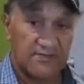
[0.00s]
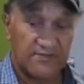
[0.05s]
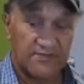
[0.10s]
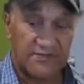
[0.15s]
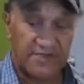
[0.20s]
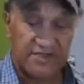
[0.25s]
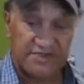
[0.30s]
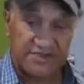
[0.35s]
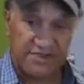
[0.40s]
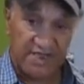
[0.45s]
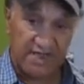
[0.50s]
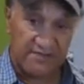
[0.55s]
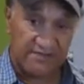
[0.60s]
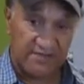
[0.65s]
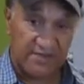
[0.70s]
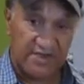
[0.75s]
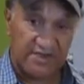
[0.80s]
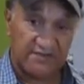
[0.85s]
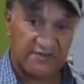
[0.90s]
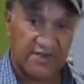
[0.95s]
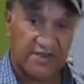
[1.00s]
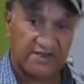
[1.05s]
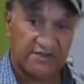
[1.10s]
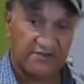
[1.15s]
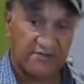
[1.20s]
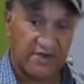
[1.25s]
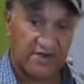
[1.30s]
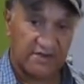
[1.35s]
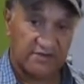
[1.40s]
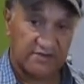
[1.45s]
East Cape and around to
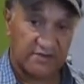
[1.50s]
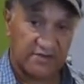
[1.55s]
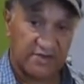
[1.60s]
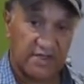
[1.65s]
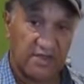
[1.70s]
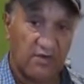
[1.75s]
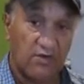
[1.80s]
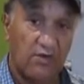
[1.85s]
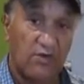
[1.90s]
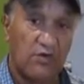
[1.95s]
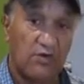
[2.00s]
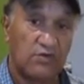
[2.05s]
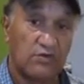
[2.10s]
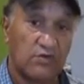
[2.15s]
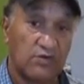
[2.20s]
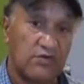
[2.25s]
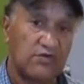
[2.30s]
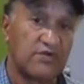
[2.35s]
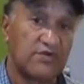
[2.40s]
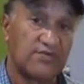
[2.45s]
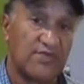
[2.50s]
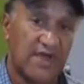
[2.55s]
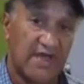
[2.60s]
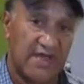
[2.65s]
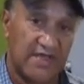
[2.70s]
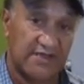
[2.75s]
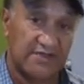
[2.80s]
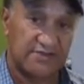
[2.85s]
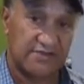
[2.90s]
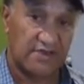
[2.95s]
Rangitukia, all
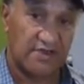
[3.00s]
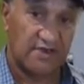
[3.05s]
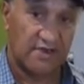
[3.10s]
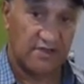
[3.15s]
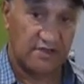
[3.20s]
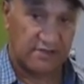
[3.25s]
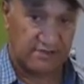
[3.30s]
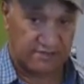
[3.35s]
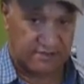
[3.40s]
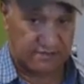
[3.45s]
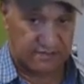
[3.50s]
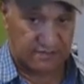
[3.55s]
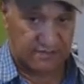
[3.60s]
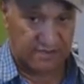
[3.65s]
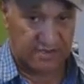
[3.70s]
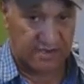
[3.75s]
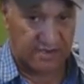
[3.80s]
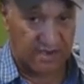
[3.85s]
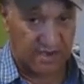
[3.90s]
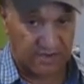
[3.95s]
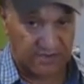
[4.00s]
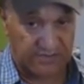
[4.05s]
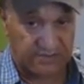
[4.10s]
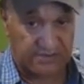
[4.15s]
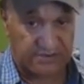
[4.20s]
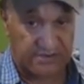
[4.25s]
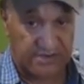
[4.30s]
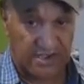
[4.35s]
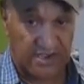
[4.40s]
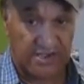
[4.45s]
urupas along the
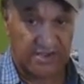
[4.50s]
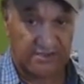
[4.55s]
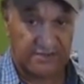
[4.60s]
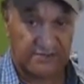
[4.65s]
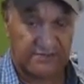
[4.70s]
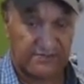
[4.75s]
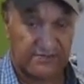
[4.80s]
coastline